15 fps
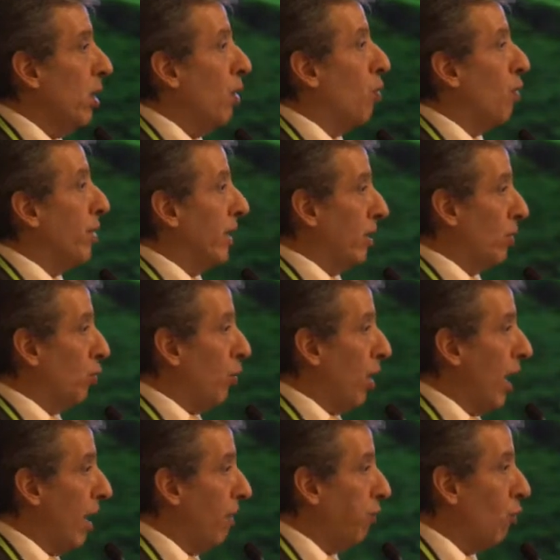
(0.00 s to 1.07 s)
We need to
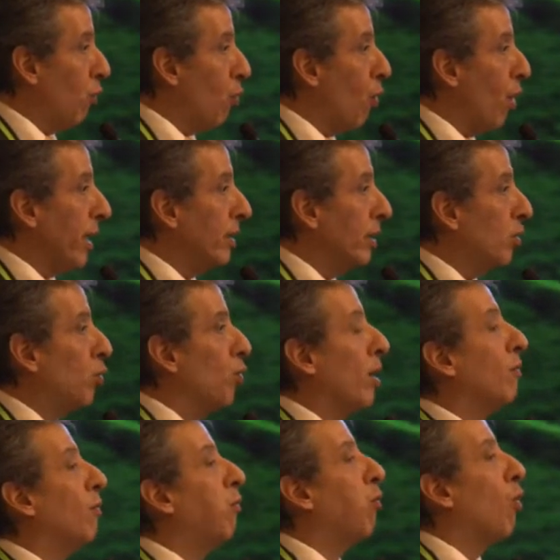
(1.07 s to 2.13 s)
have ways to
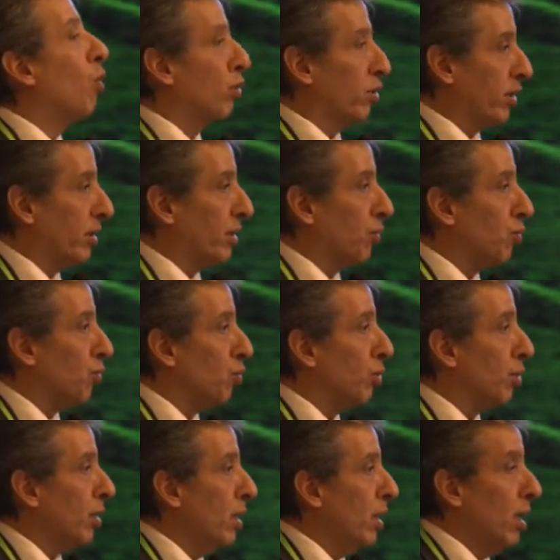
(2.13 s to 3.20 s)
enforce the
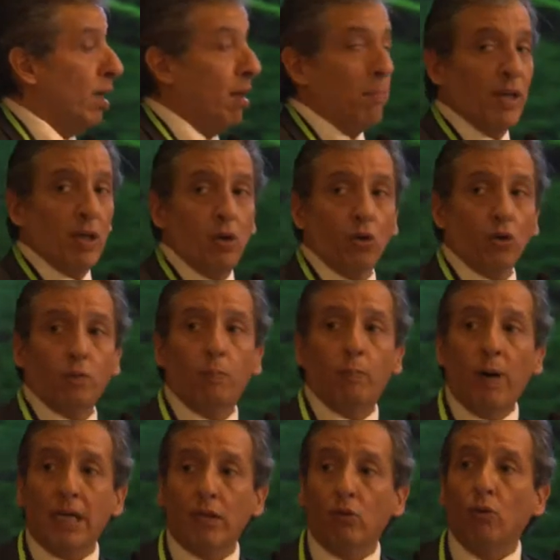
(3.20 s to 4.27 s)
rules, because
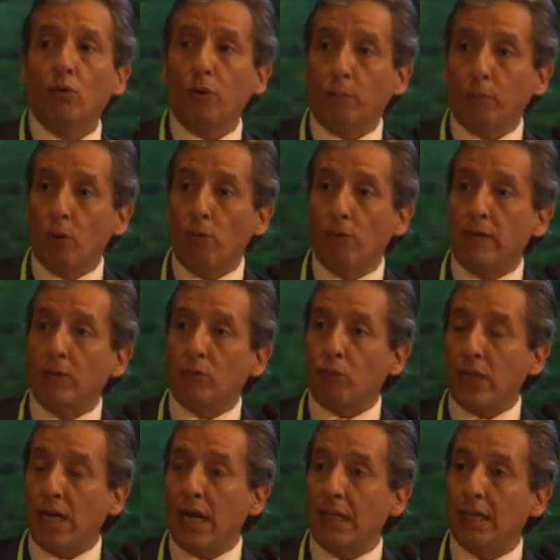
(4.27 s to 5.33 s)
part of the problem
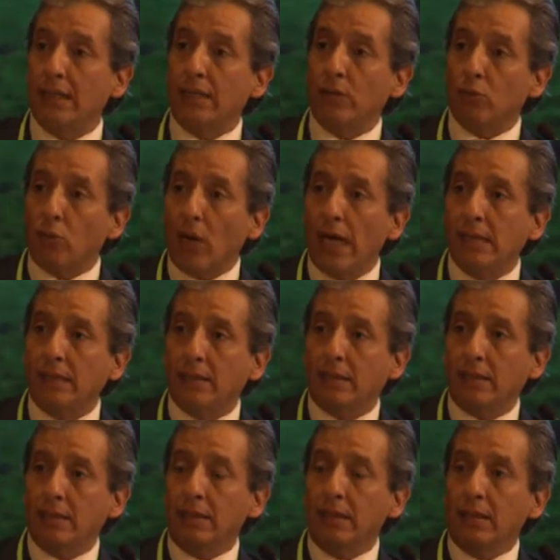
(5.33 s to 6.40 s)
regarding
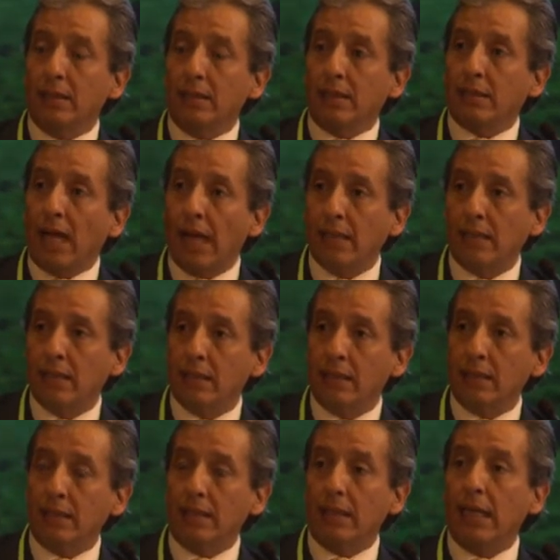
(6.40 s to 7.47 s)
rights,
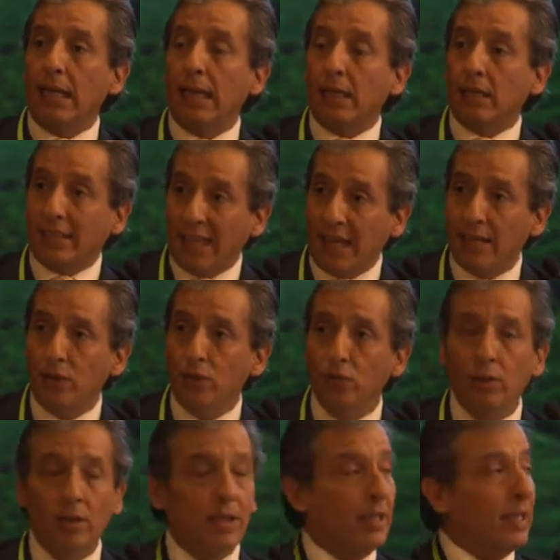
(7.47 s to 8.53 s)
titling, and tenure,
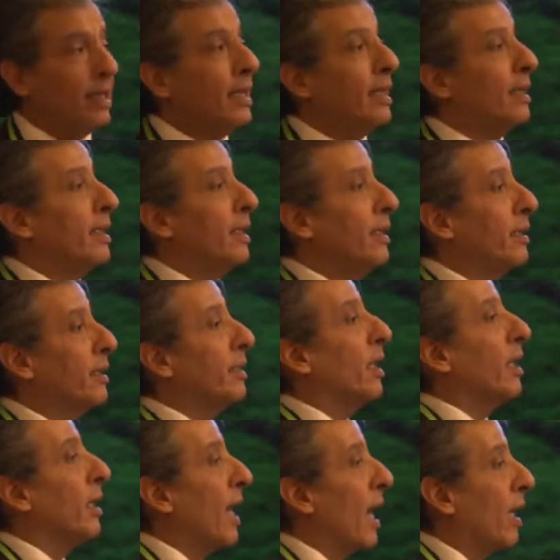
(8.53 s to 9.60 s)
it is the
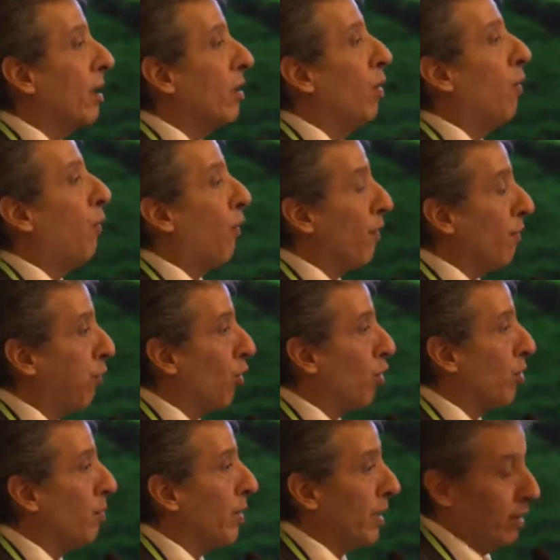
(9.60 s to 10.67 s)
lack of
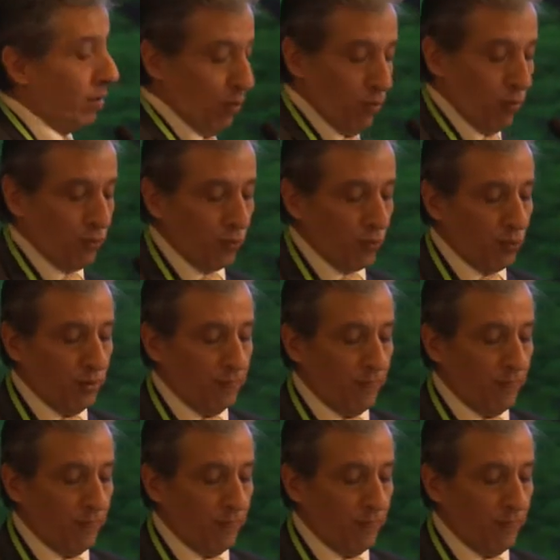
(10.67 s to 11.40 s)
enforcement of the rule.